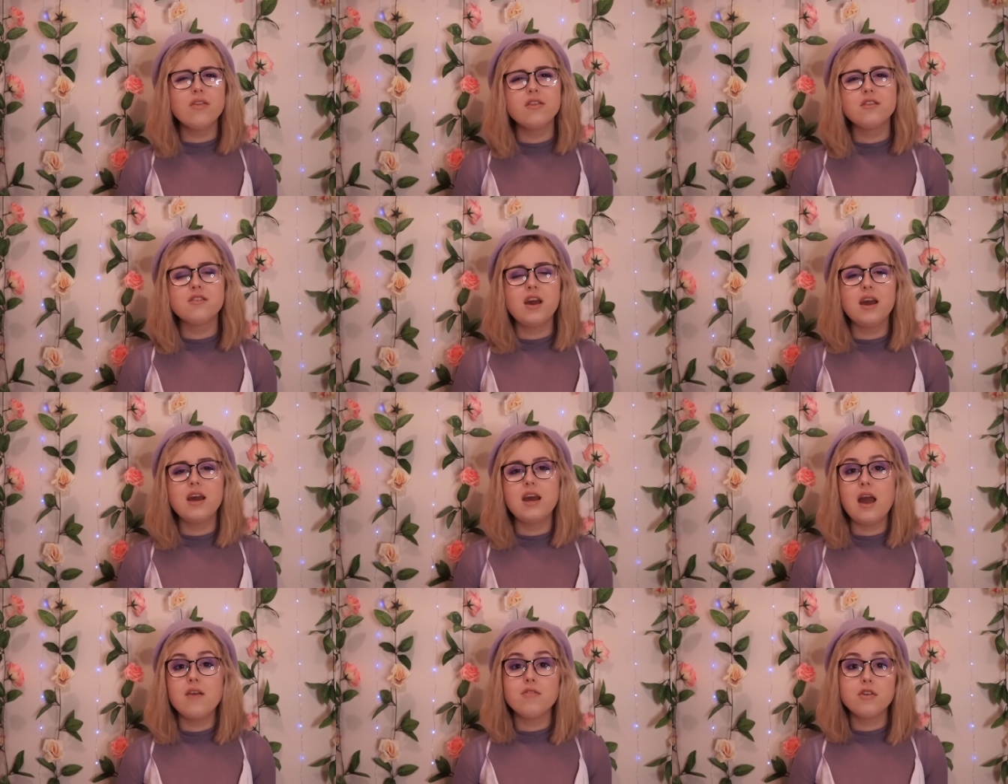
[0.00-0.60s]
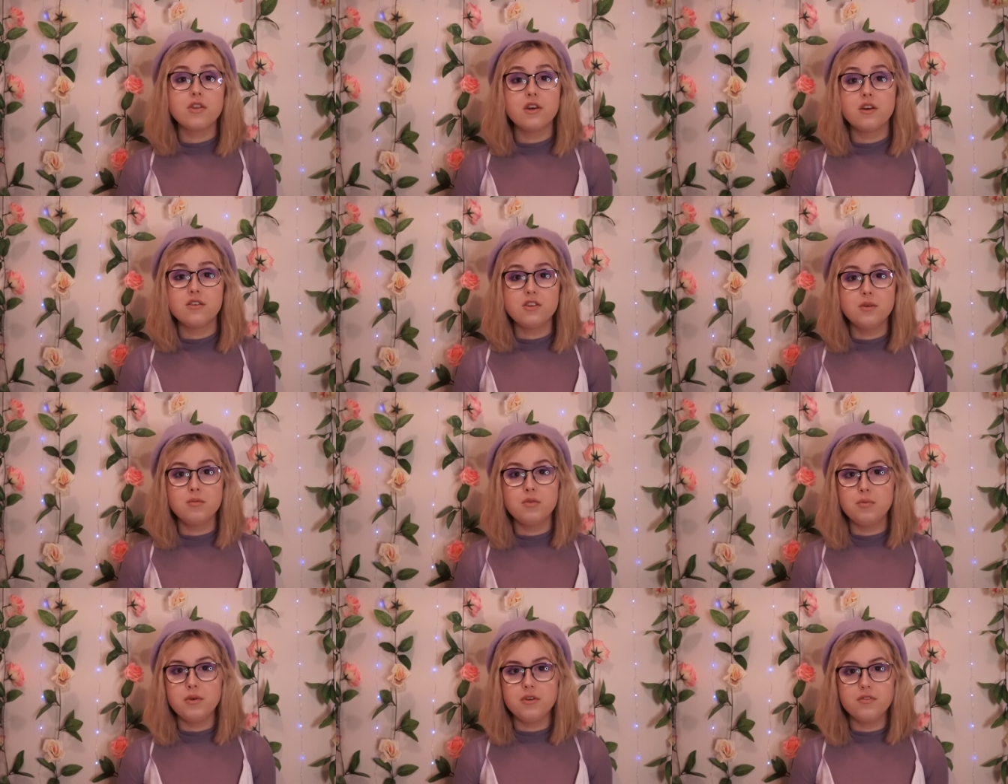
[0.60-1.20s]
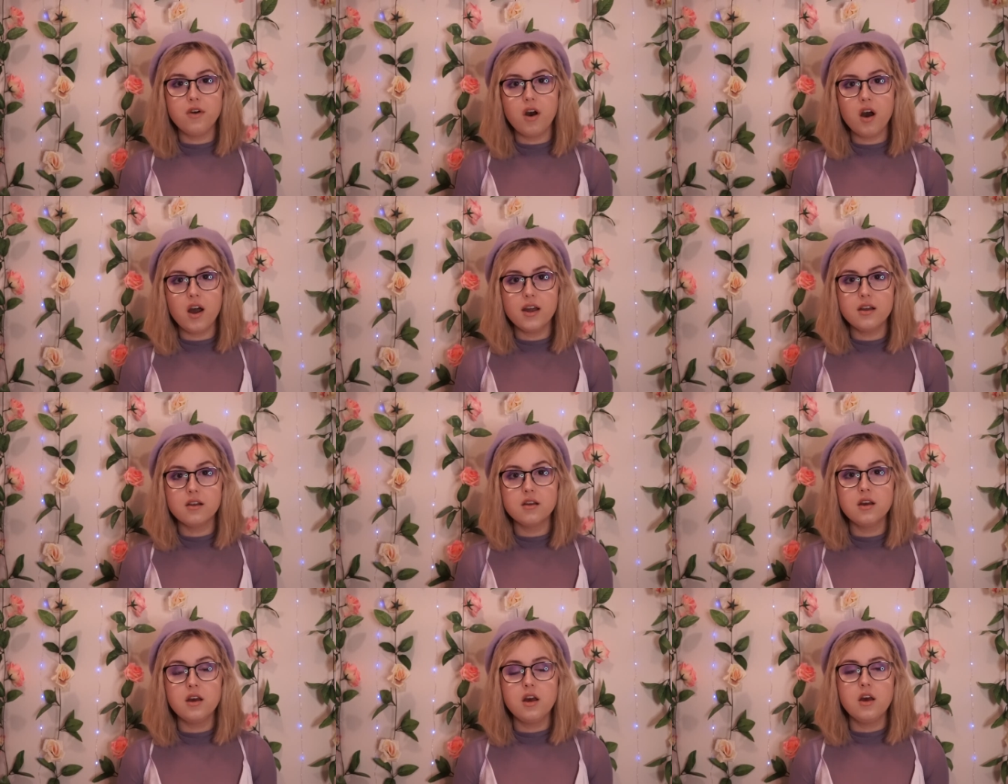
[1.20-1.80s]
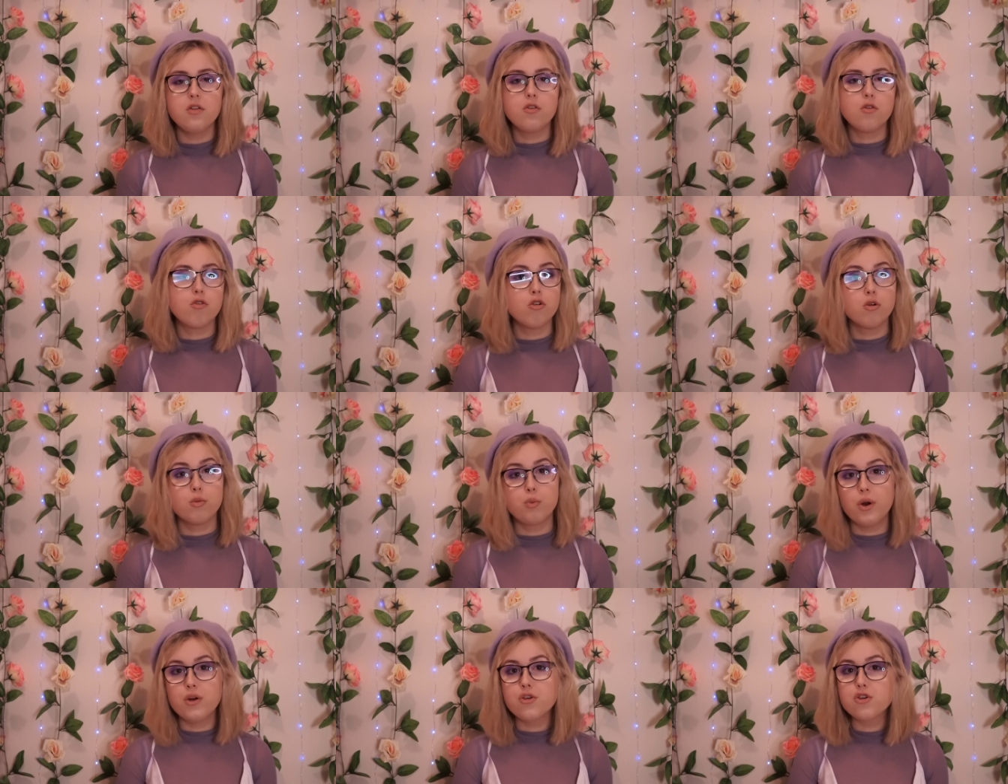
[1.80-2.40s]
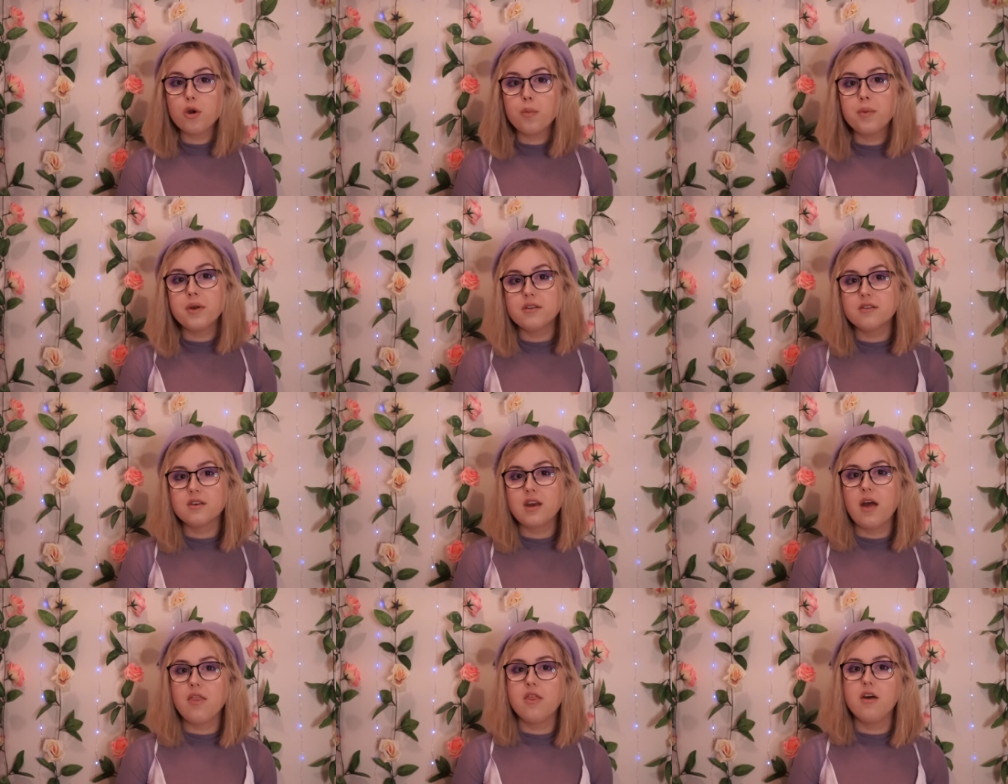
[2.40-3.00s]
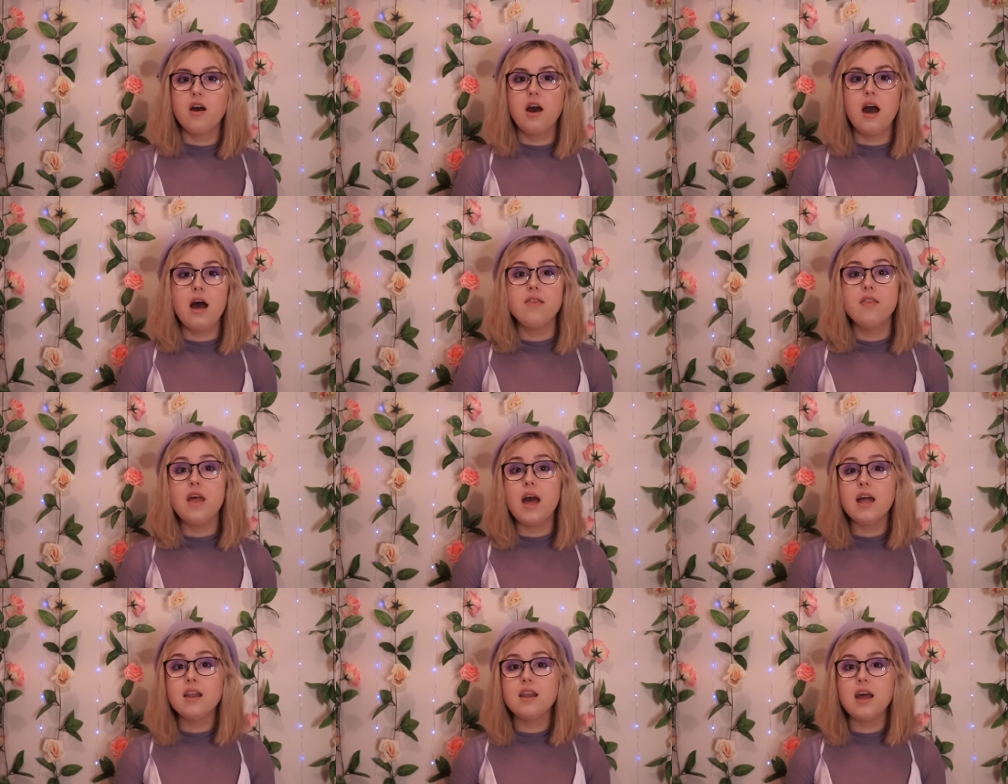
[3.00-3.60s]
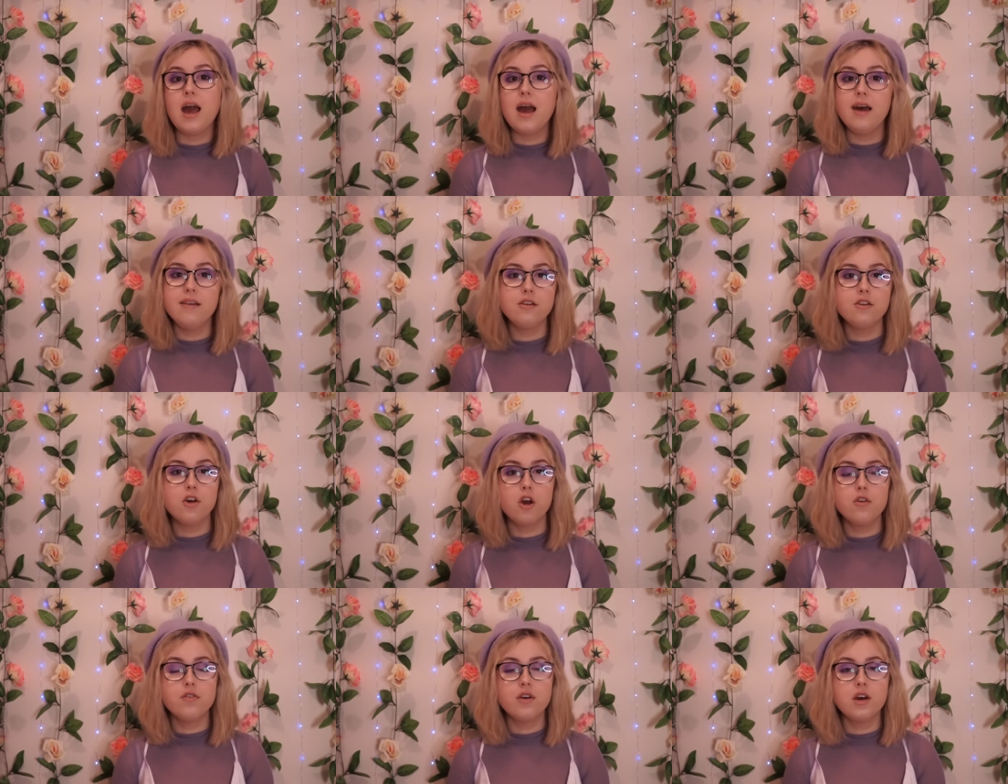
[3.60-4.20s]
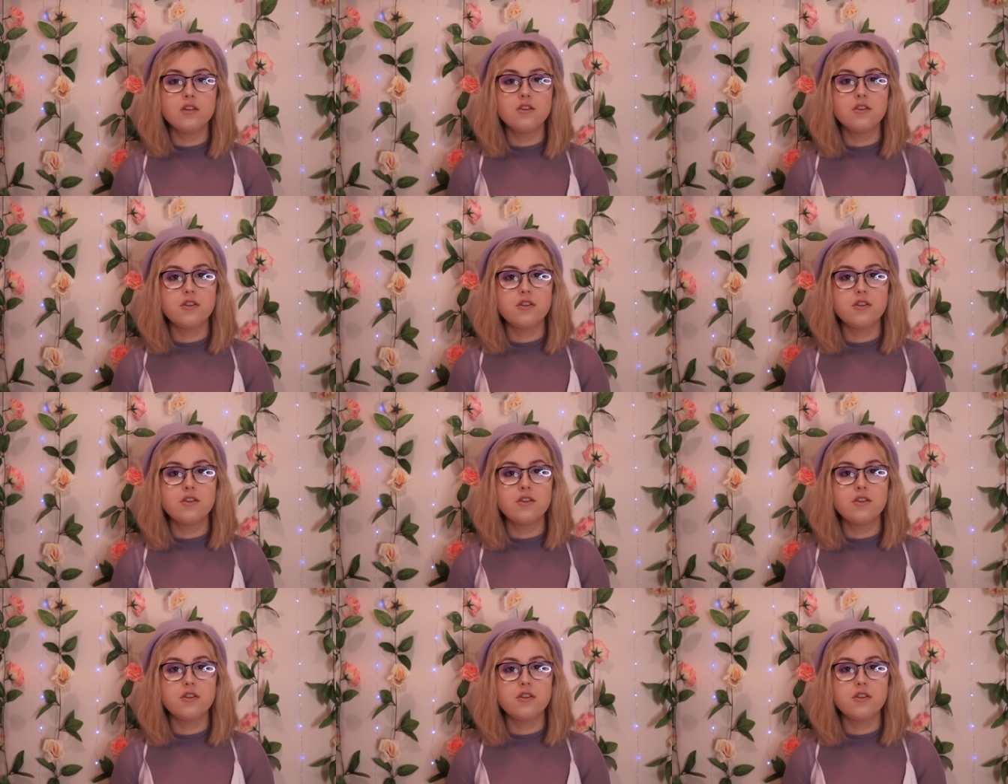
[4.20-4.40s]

the day, everything seemed to be fine. The group went shopping together and then headed over to